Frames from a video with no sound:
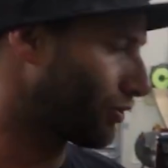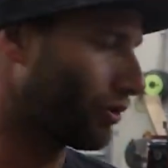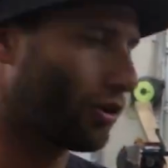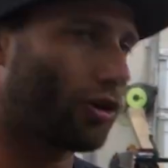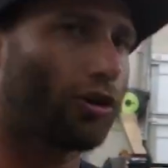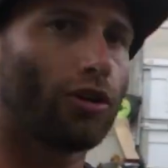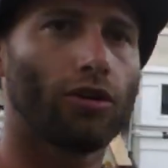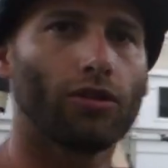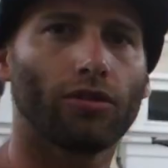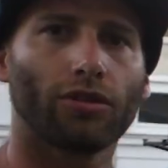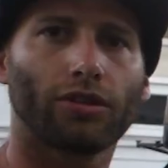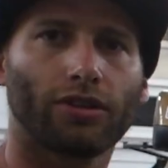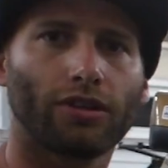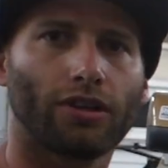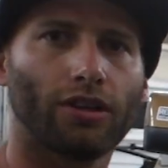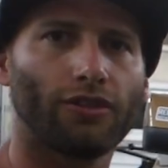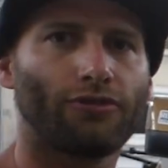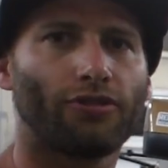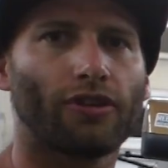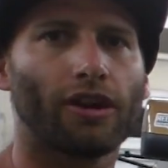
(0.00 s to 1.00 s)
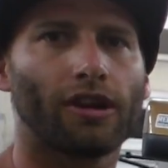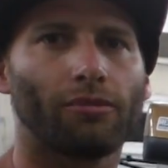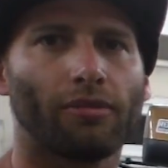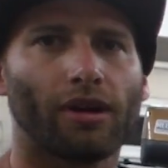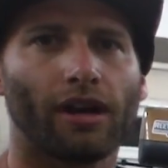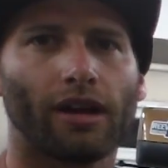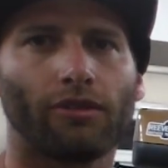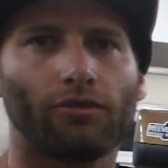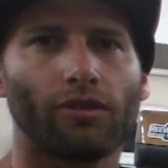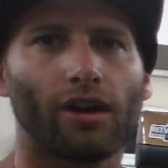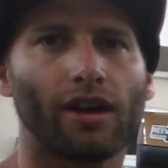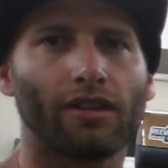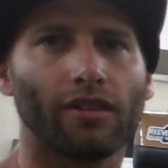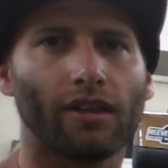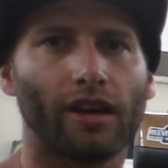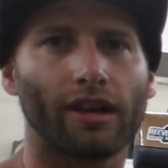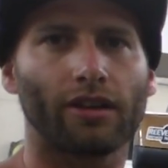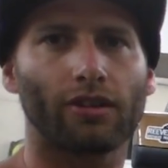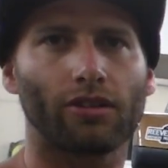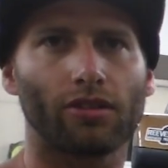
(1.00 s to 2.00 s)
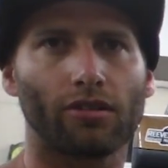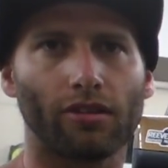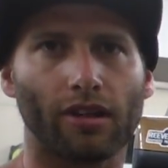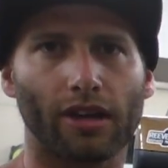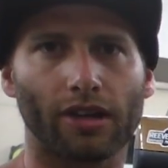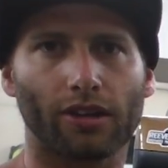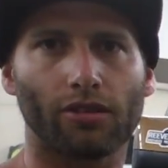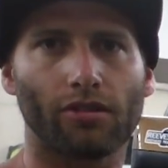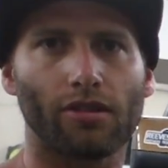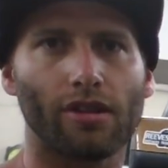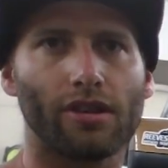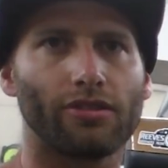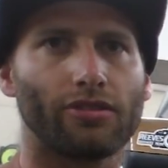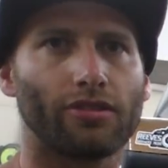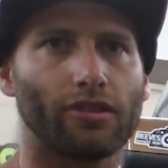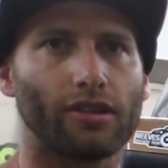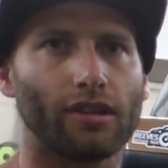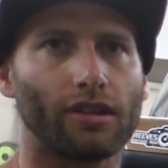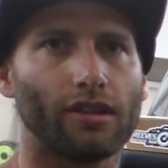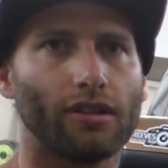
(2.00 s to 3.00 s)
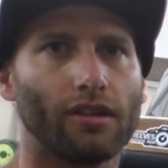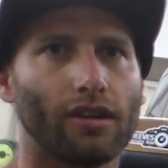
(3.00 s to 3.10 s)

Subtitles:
So, good friend of mine, Ryan Lender Racing.